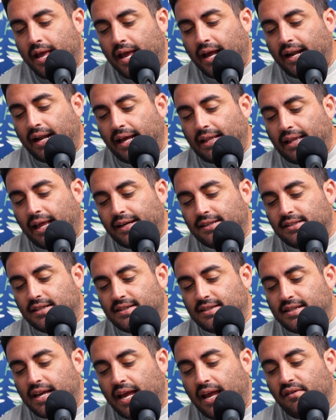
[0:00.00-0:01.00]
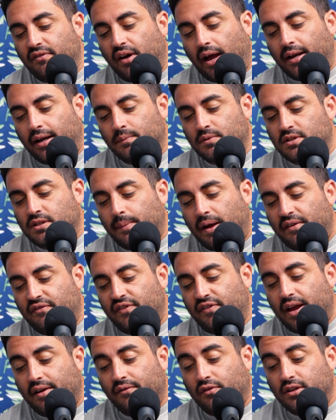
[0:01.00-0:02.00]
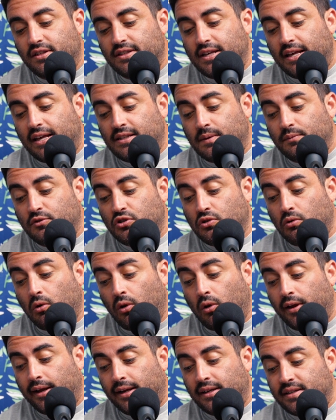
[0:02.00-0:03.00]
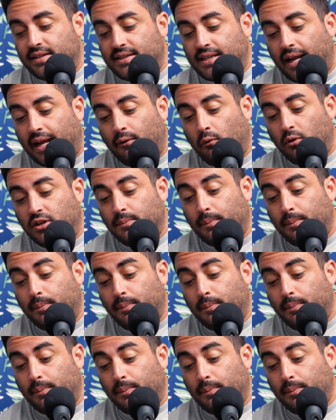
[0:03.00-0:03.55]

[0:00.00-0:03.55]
and I like to save items to my favorites as I'm scrolling and deciding what